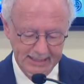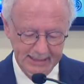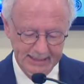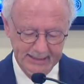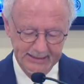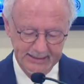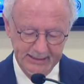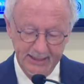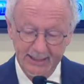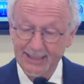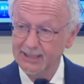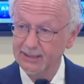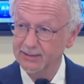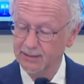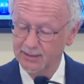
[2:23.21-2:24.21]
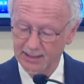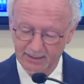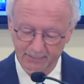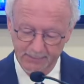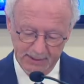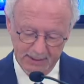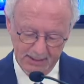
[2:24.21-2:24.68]
India Hate Lab,
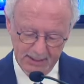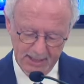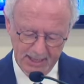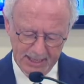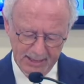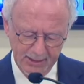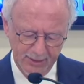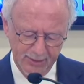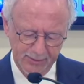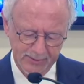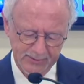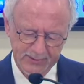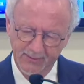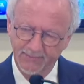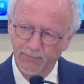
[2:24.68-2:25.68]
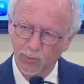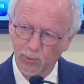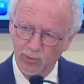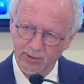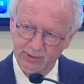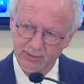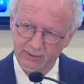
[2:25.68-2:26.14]
and others have
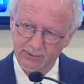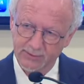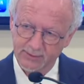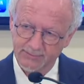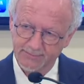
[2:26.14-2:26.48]
warned